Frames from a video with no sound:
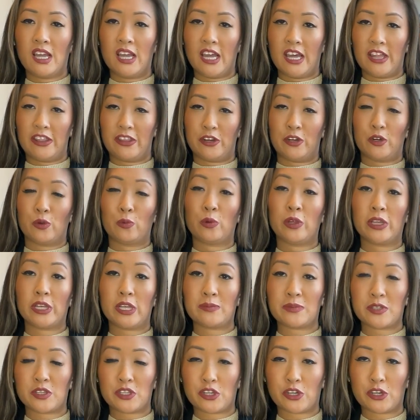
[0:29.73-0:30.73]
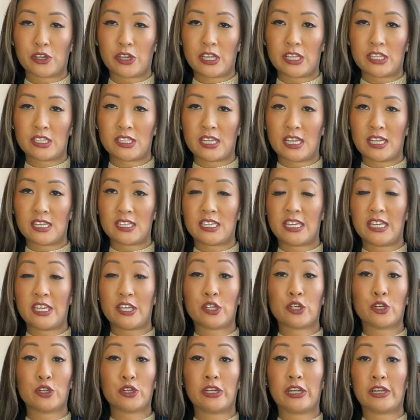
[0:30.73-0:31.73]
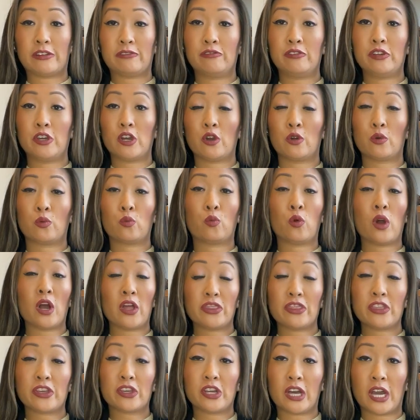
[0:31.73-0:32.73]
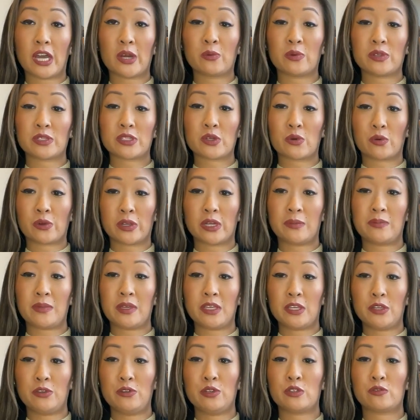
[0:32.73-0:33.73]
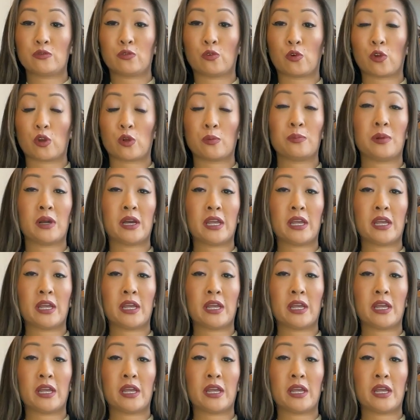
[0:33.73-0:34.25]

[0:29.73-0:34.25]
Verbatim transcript: Heather, Williams' attorney says he couldn't have known what the gun was going to be used for,